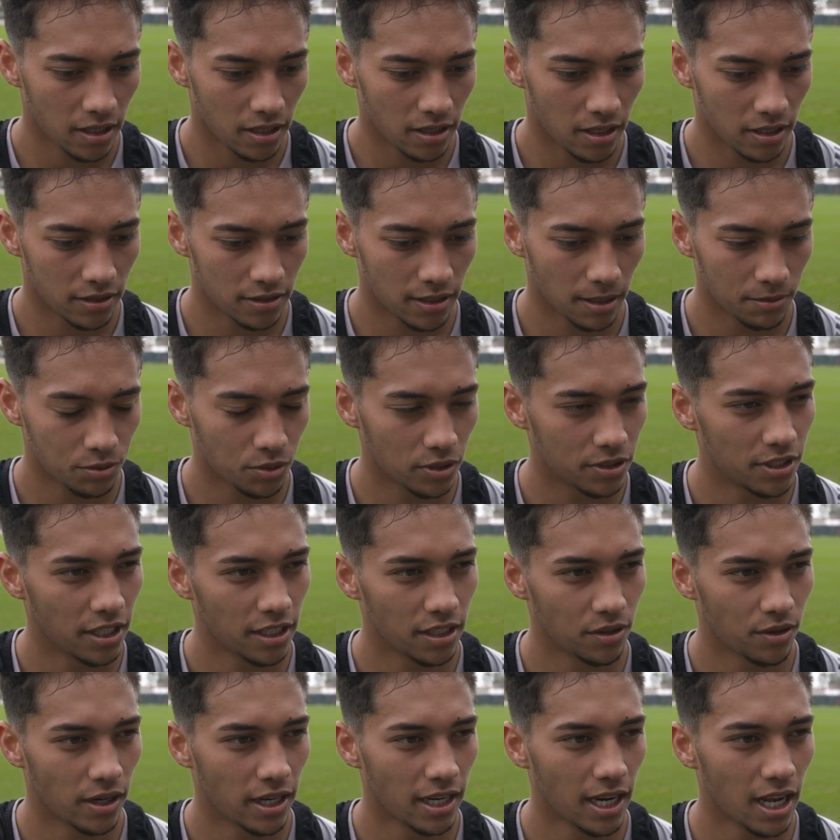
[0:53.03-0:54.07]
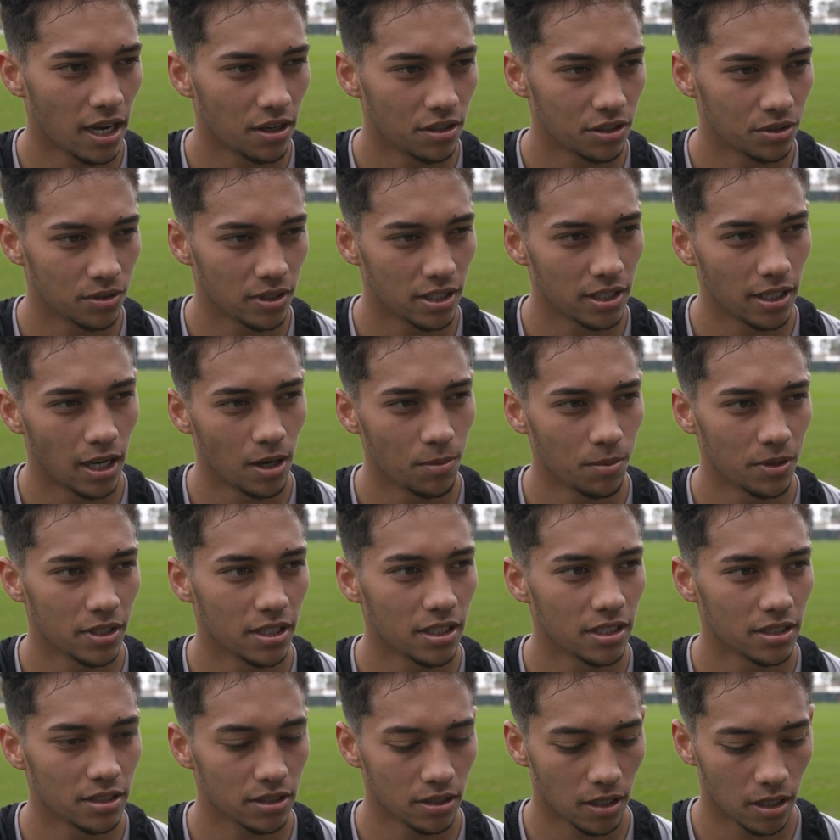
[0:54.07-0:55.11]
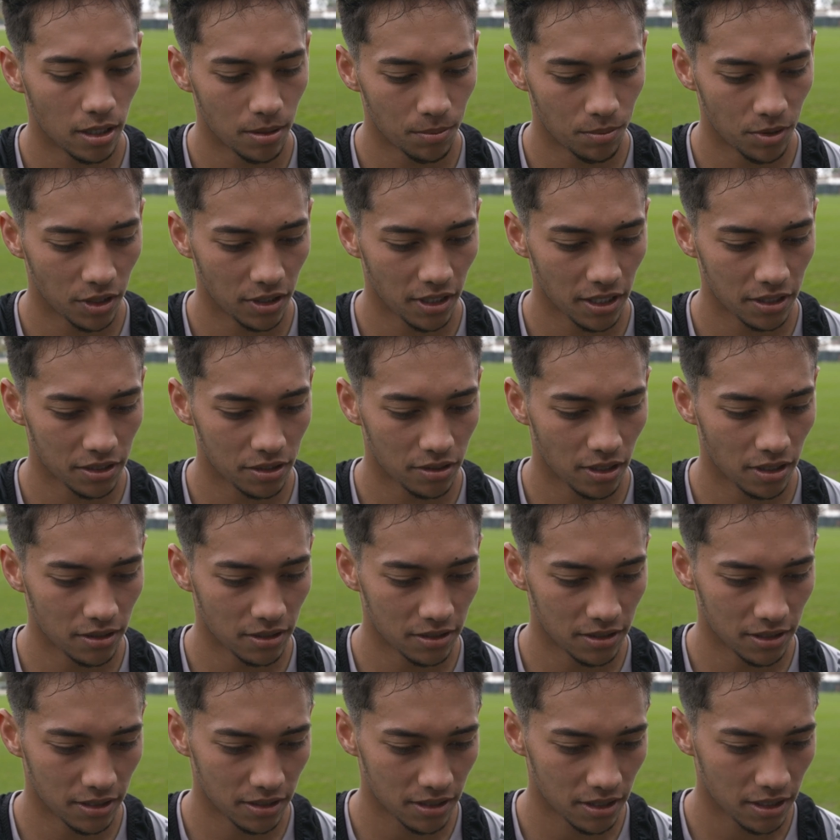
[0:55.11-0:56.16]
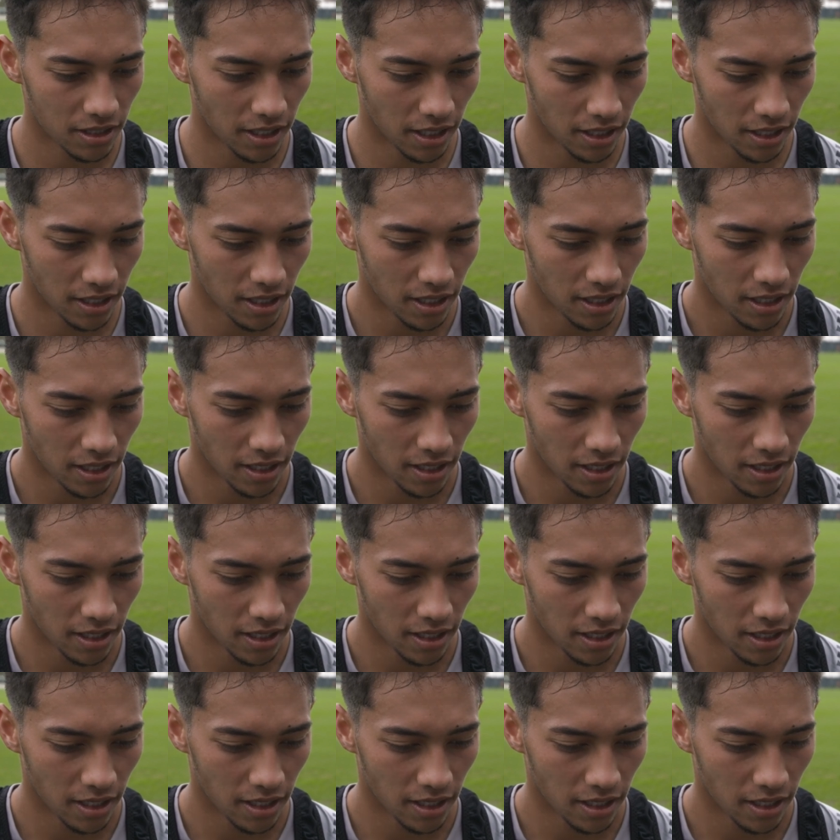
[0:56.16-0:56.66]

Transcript: the steps we're taking right now is really helping us progress throughout the season,